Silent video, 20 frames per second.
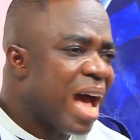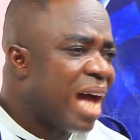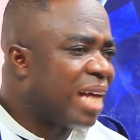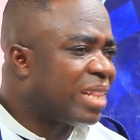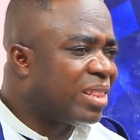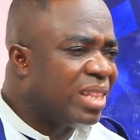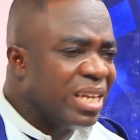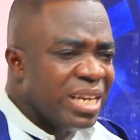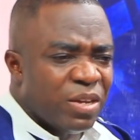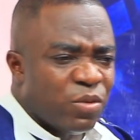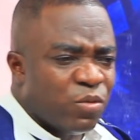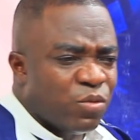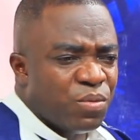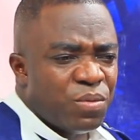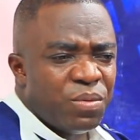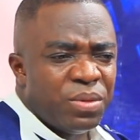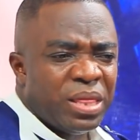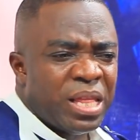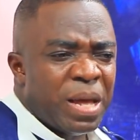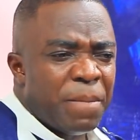I think
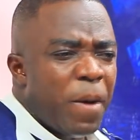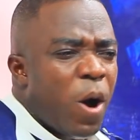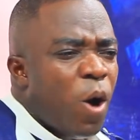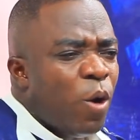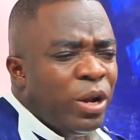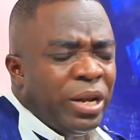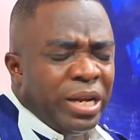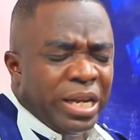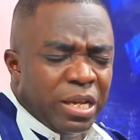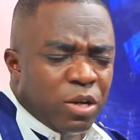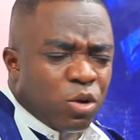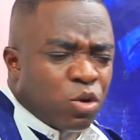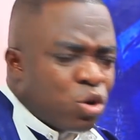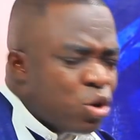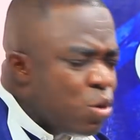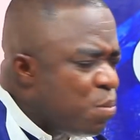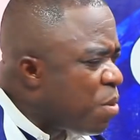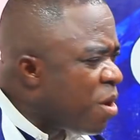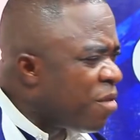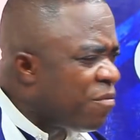the only
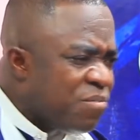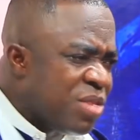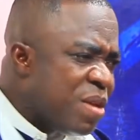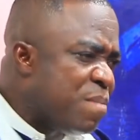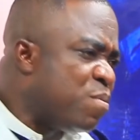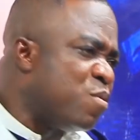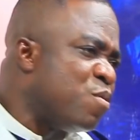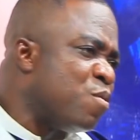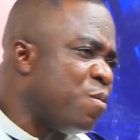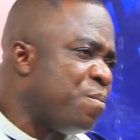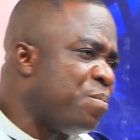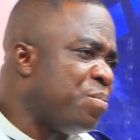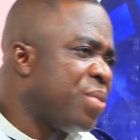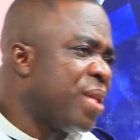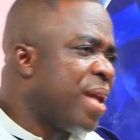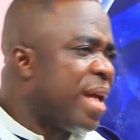group of people